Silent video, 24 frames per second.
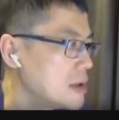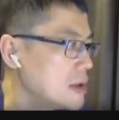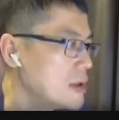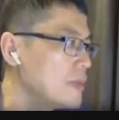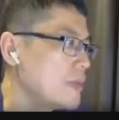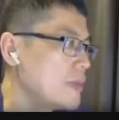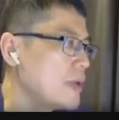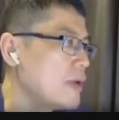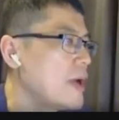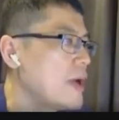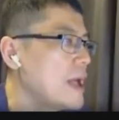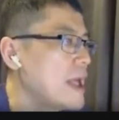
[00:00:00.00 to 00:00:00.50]

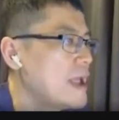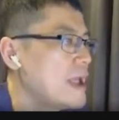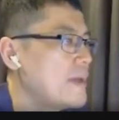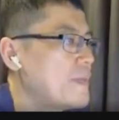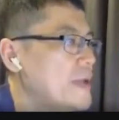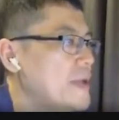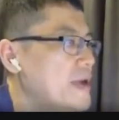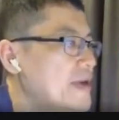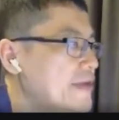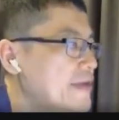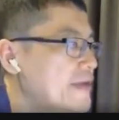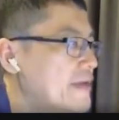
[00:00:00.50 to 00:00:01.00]
But what
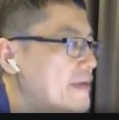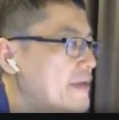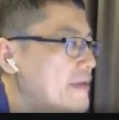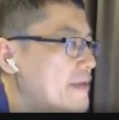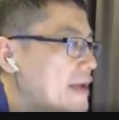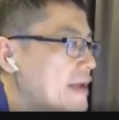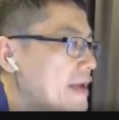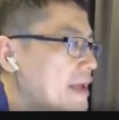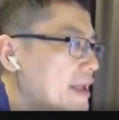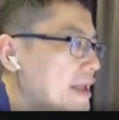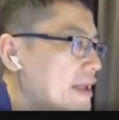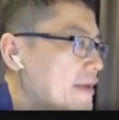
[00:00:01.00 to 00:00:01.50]
happens
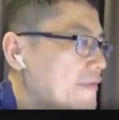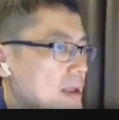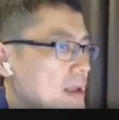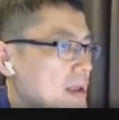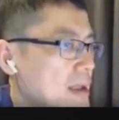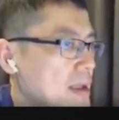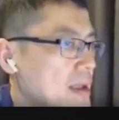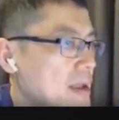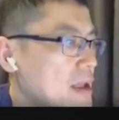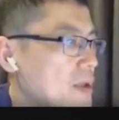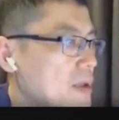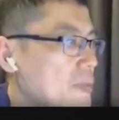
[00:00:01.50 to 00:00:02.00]
if
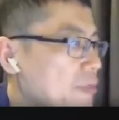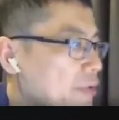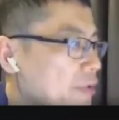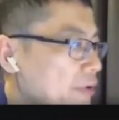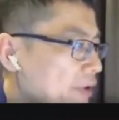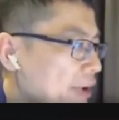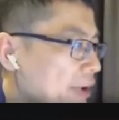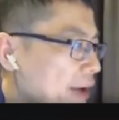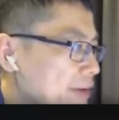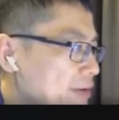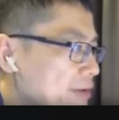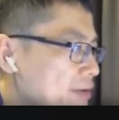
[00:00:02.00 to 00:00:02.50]
the
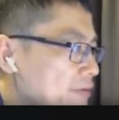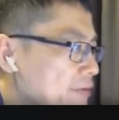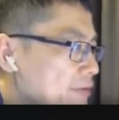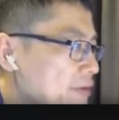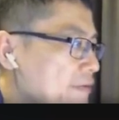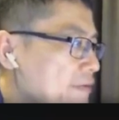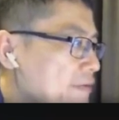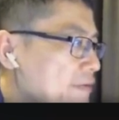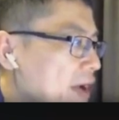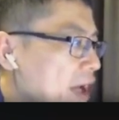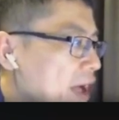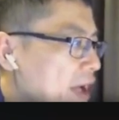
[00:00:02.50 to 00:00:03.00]
price of the
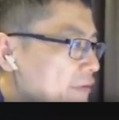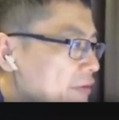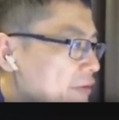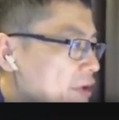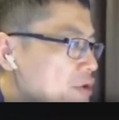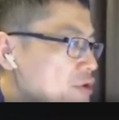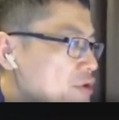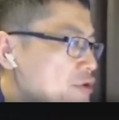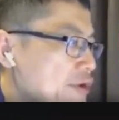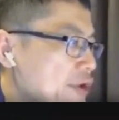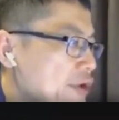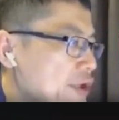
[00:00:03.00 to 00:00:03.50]
5-year
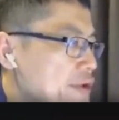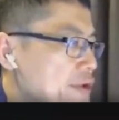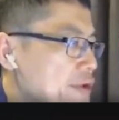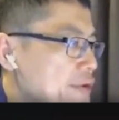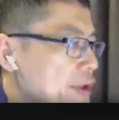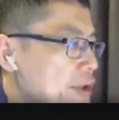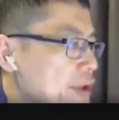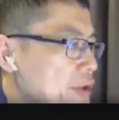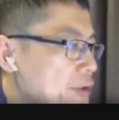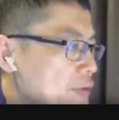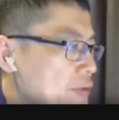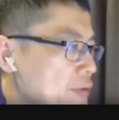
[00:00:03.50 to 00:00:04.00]
Treasury
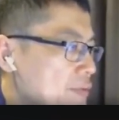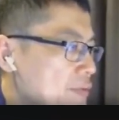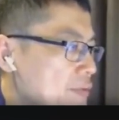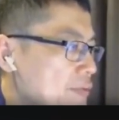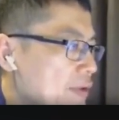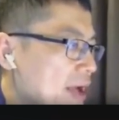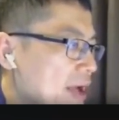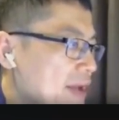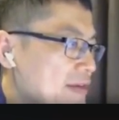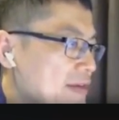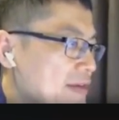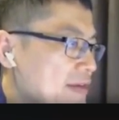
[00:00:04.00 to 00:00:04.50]
note
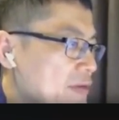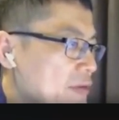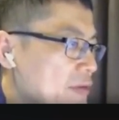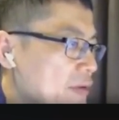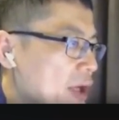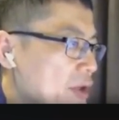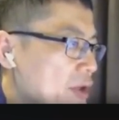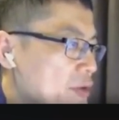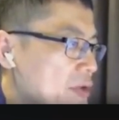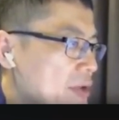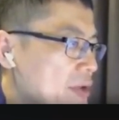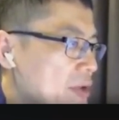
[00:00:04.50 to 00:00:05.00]
rises to
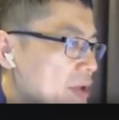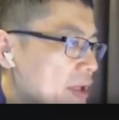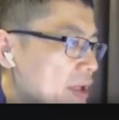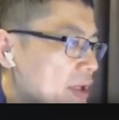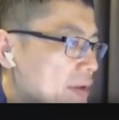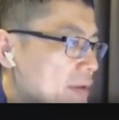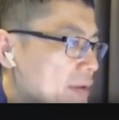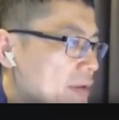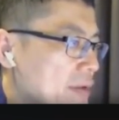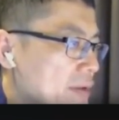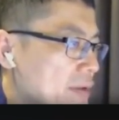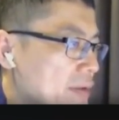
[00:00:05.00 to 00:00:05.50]

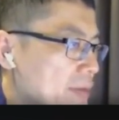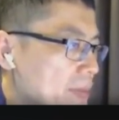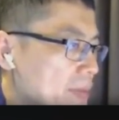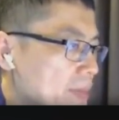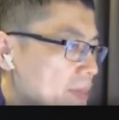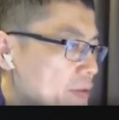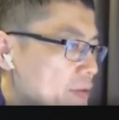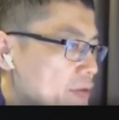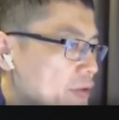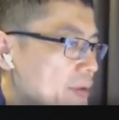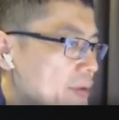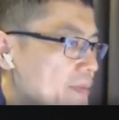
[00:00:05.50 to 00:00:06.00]

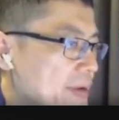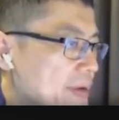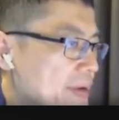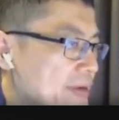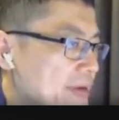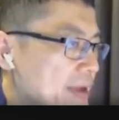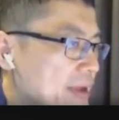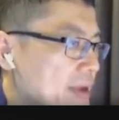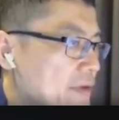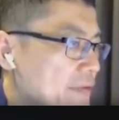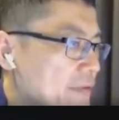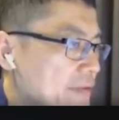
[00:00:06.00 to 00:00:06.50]

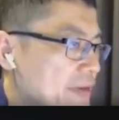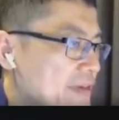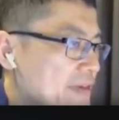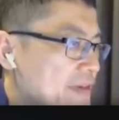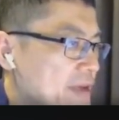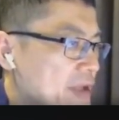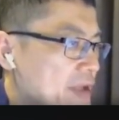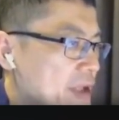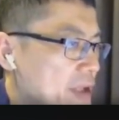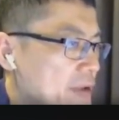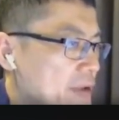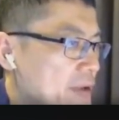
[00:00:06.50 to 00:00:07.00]
103% of the
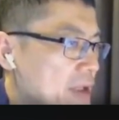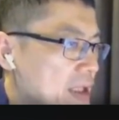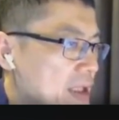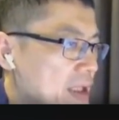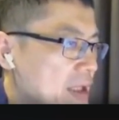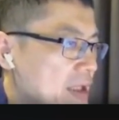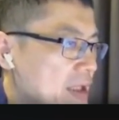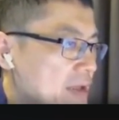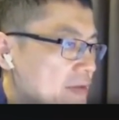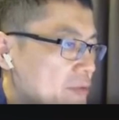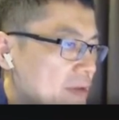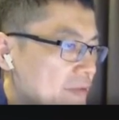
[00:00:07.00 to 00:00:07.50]

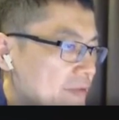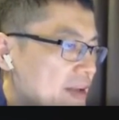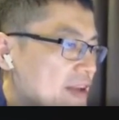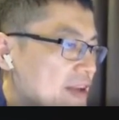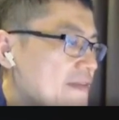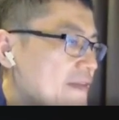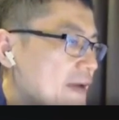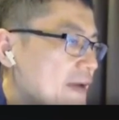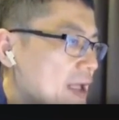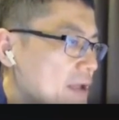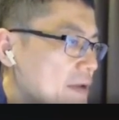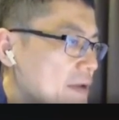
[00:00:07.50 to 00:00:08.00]
security's face
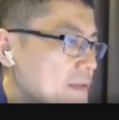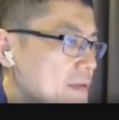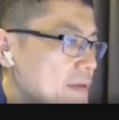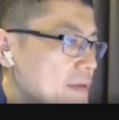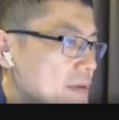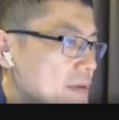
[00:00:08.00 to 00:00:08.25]
value?